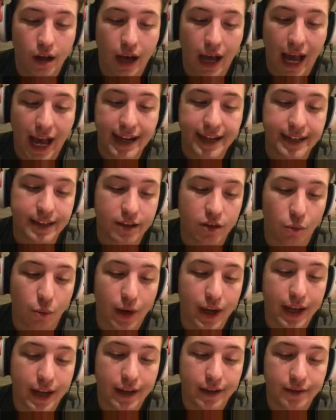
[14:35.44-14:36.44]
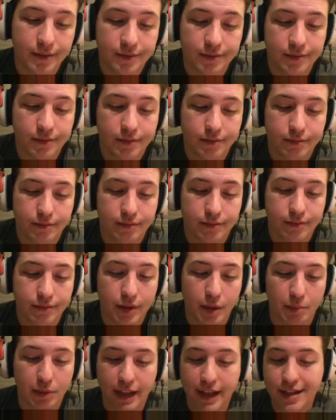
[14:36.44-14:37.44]
I get the win.
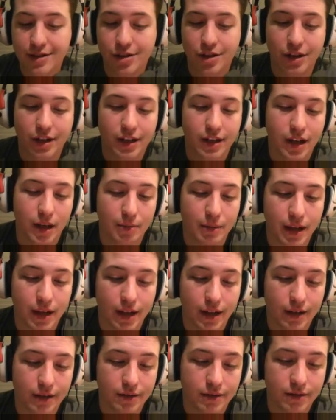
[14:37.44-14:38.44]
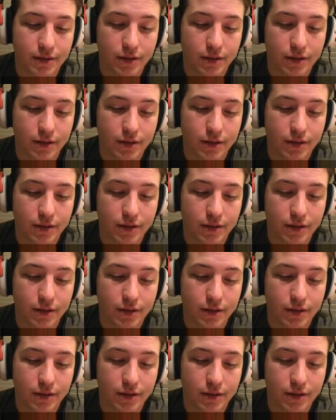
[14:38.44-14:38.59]
The plane's going to come in.